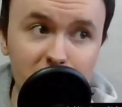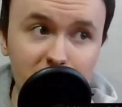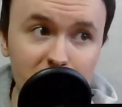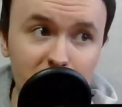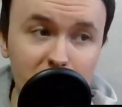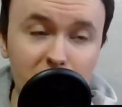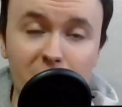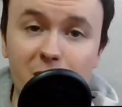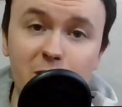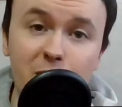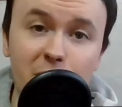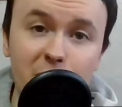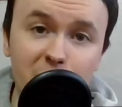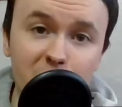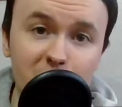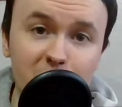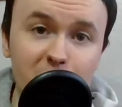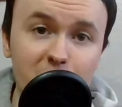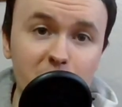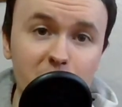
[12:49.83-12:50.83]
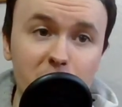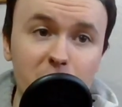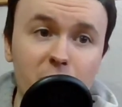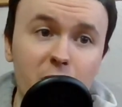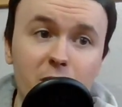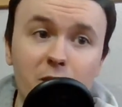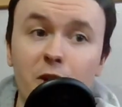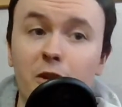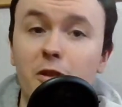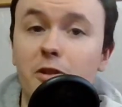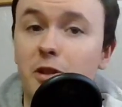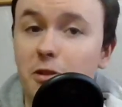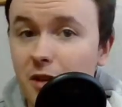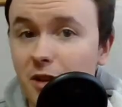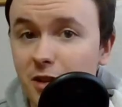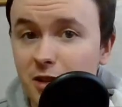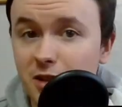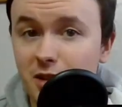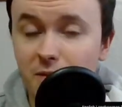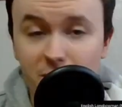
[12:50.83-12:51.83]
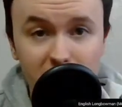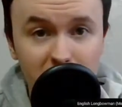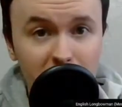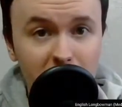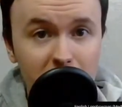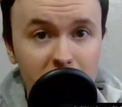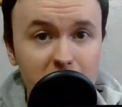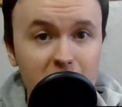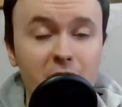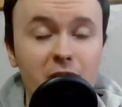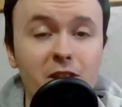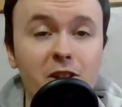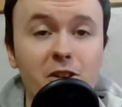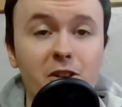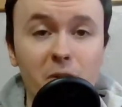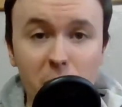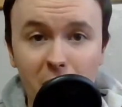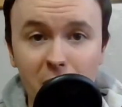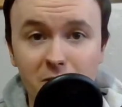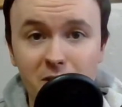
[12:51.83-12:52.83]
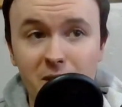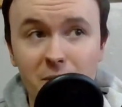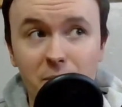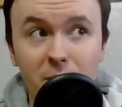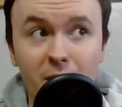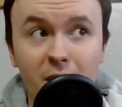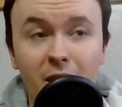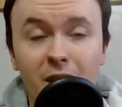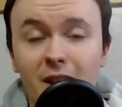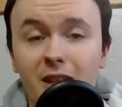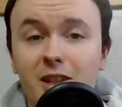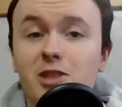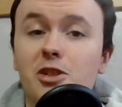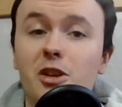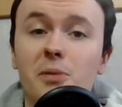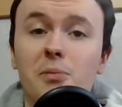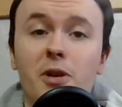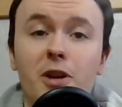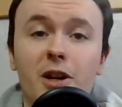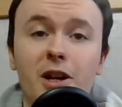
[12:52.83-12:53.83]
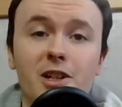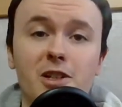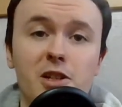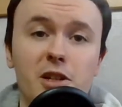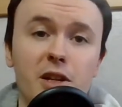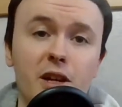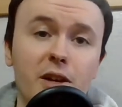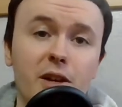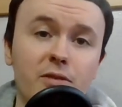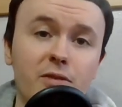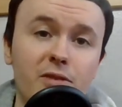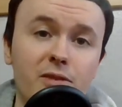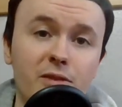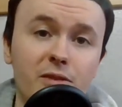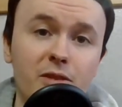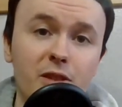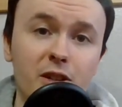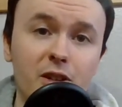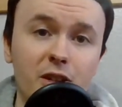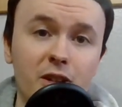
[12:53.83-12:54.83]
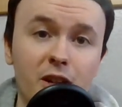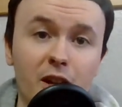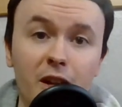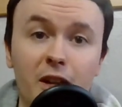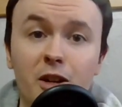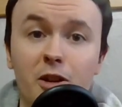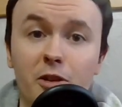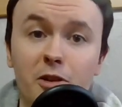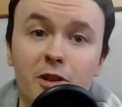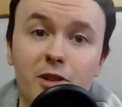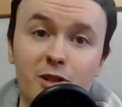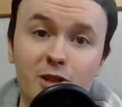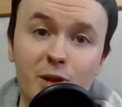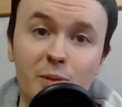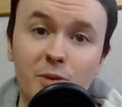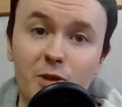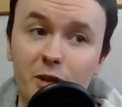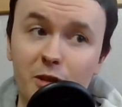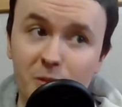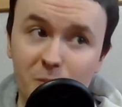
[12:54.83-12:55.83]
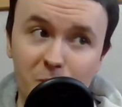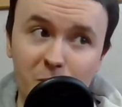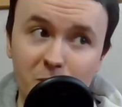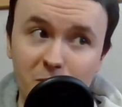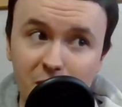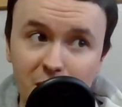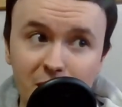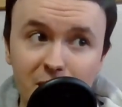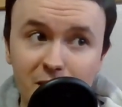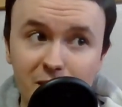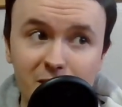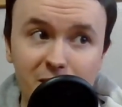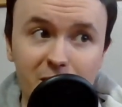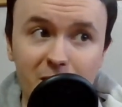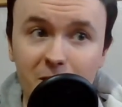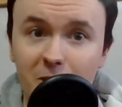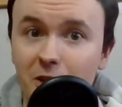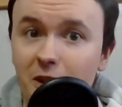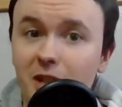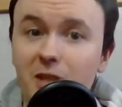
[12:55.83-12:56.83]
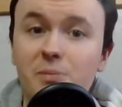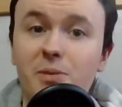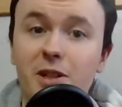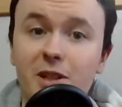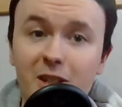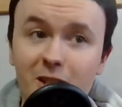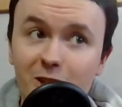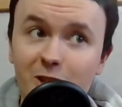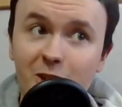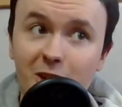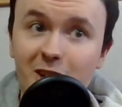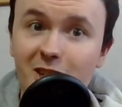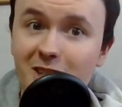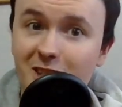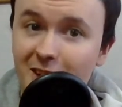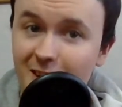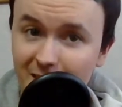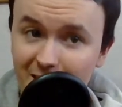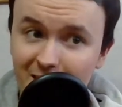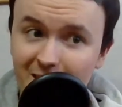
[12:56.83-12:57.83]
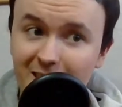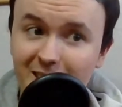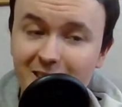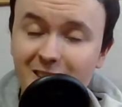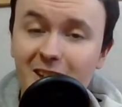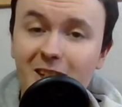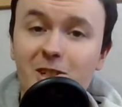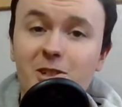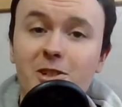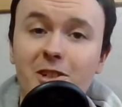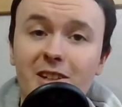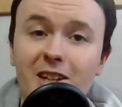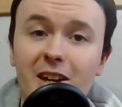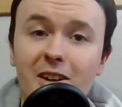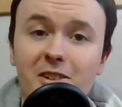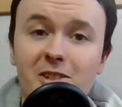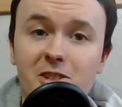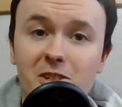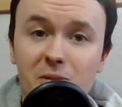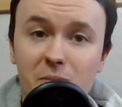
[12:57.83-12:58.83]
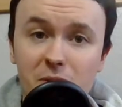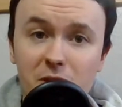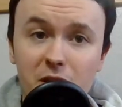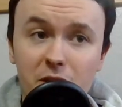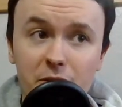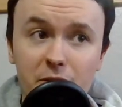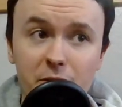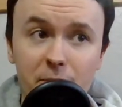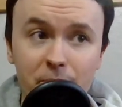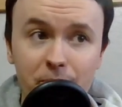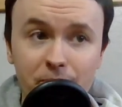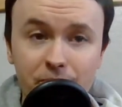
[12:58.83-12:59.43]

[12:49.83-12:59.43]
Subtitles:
Mad Jack Churchill, and I know there are some videos out there about him, and so I might actually have a look at some of those, because he is an incredibly interesting and eccentric character himself.